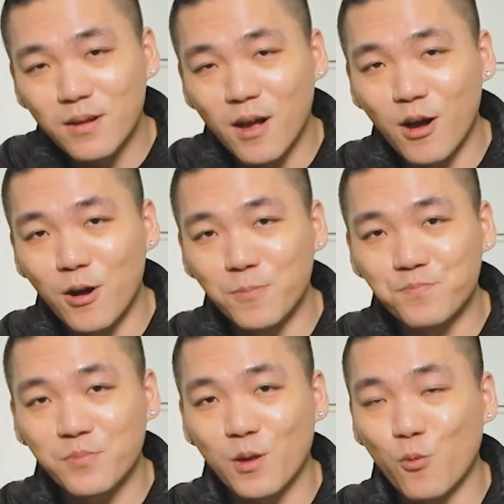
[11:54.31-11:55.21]
We're
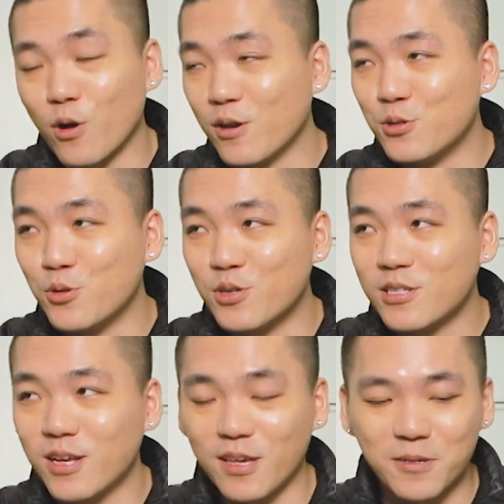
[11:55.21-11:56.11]
gonna do
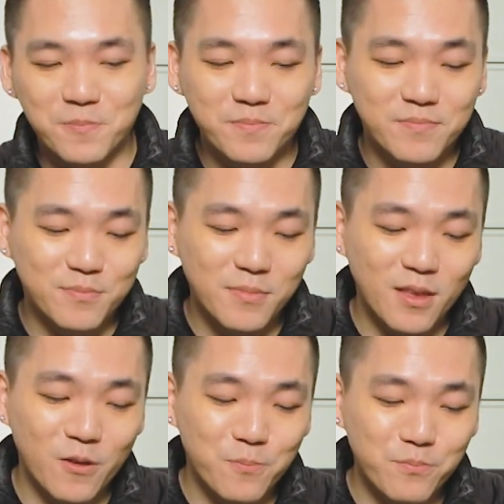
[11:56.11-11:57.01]
this like
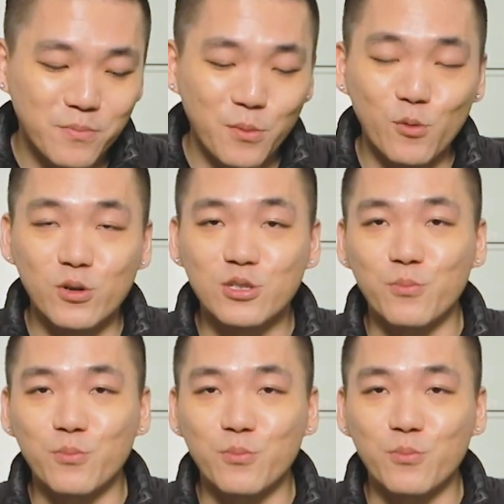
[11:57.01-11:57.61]
maybe once